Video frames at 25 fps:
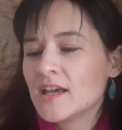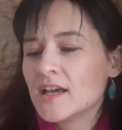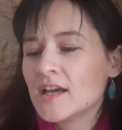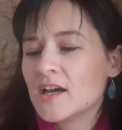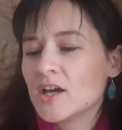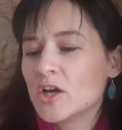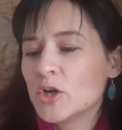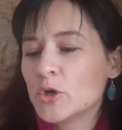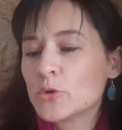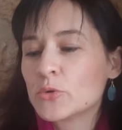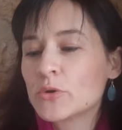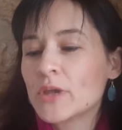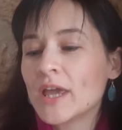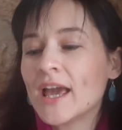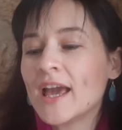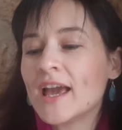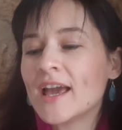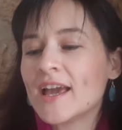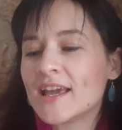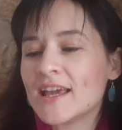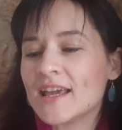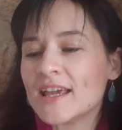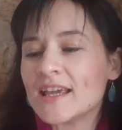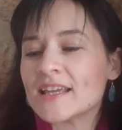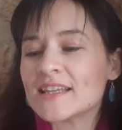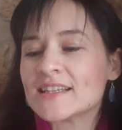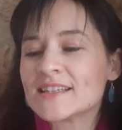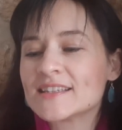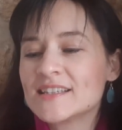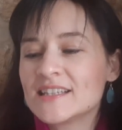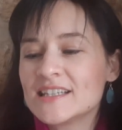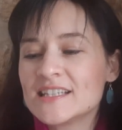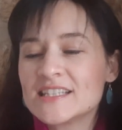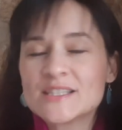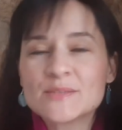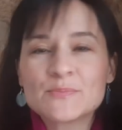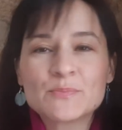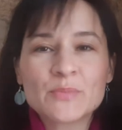Okay,
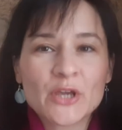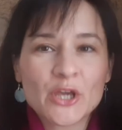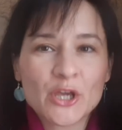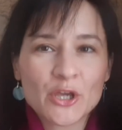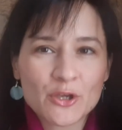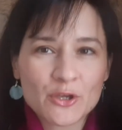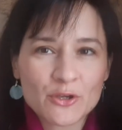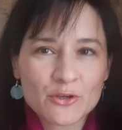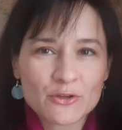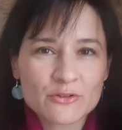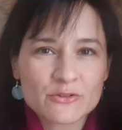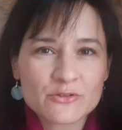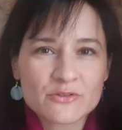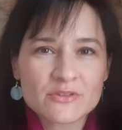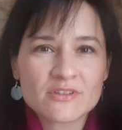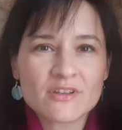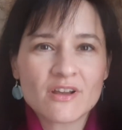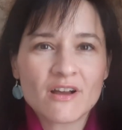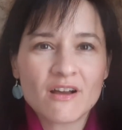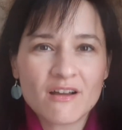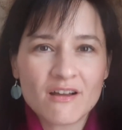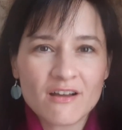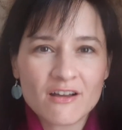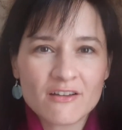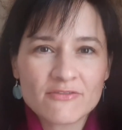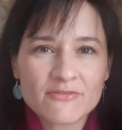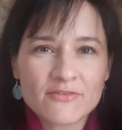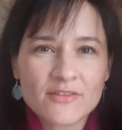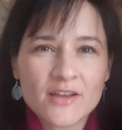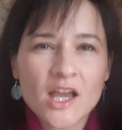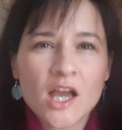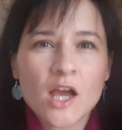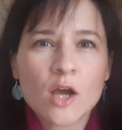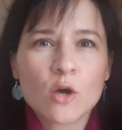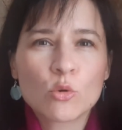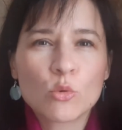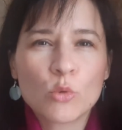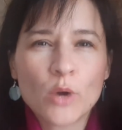dispose of
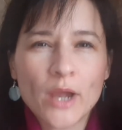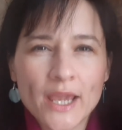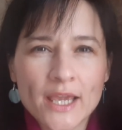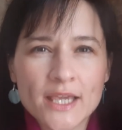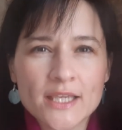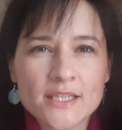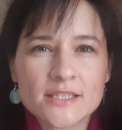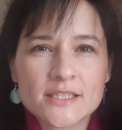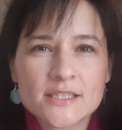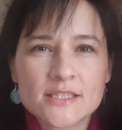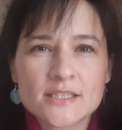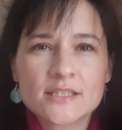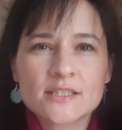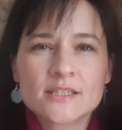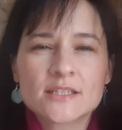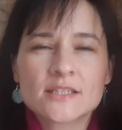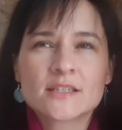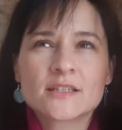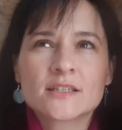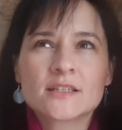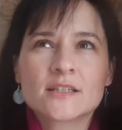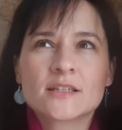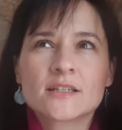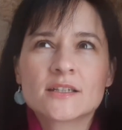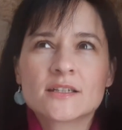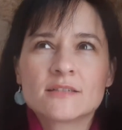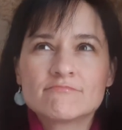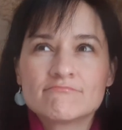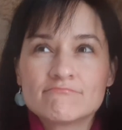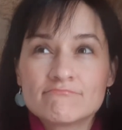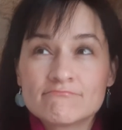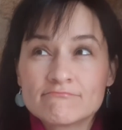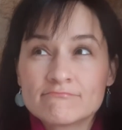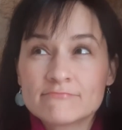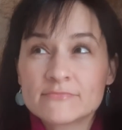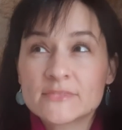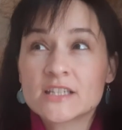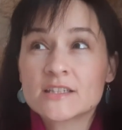waste.
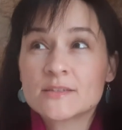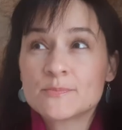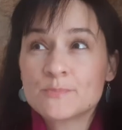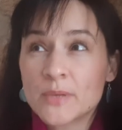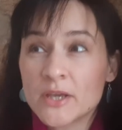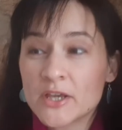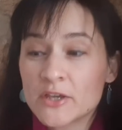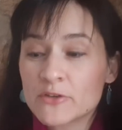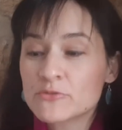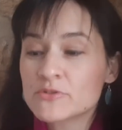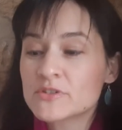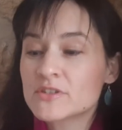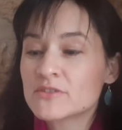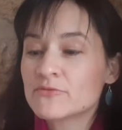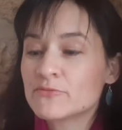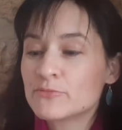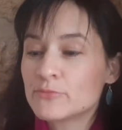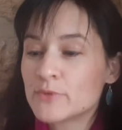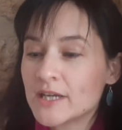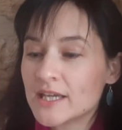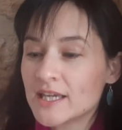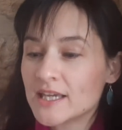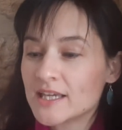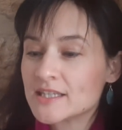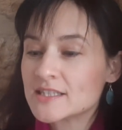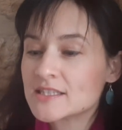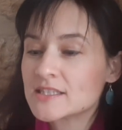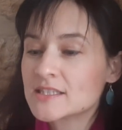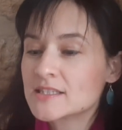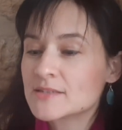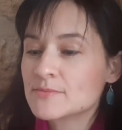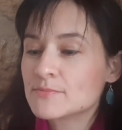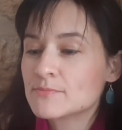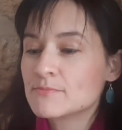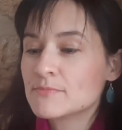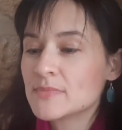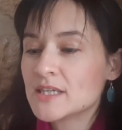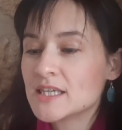Dispose of waste
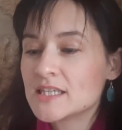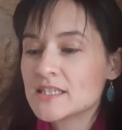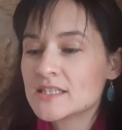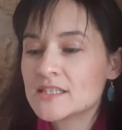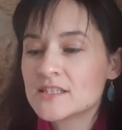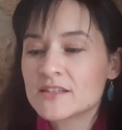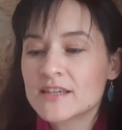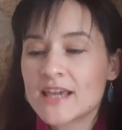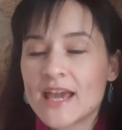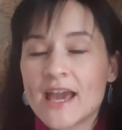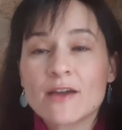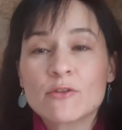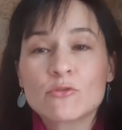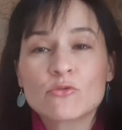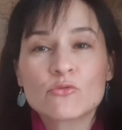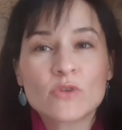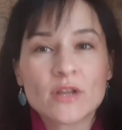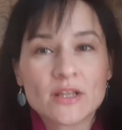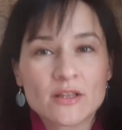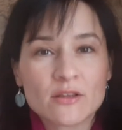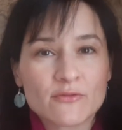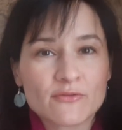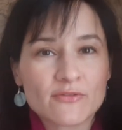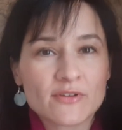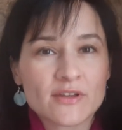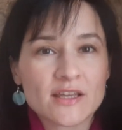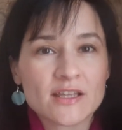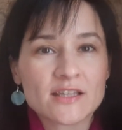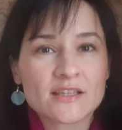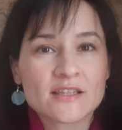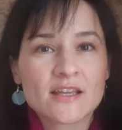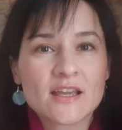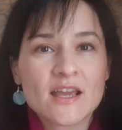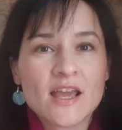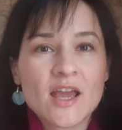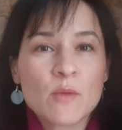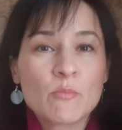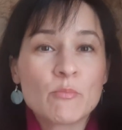means to get rid of it
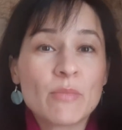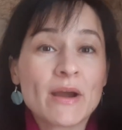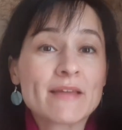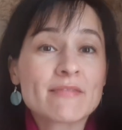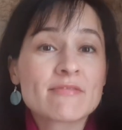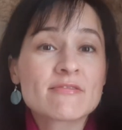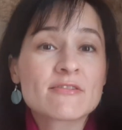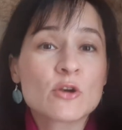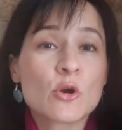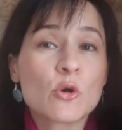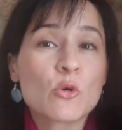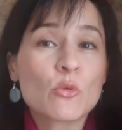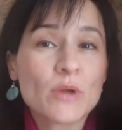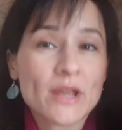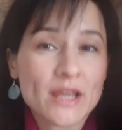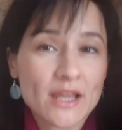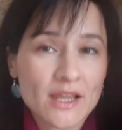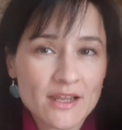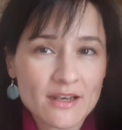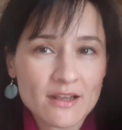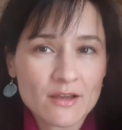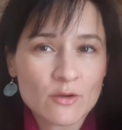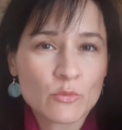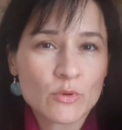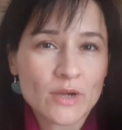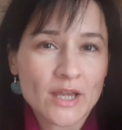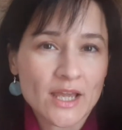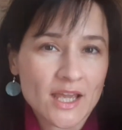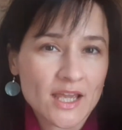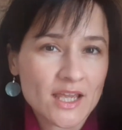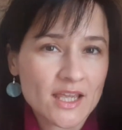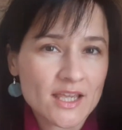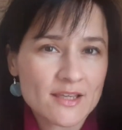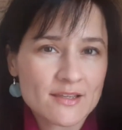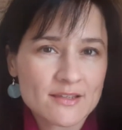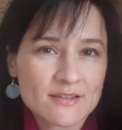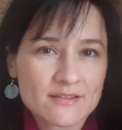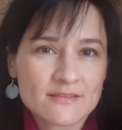by throwing it away.